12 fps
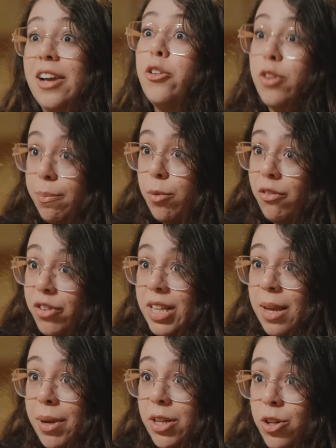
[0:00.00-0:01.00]
grip over
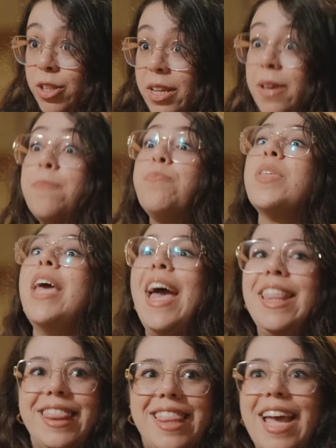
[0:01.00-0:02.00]
Lebanon,
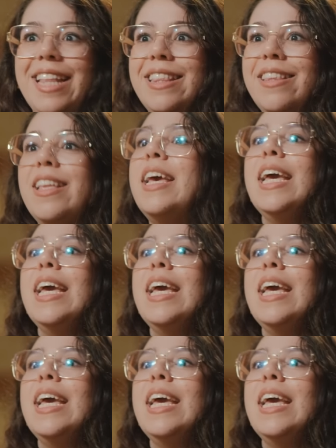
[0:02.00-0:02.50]
and then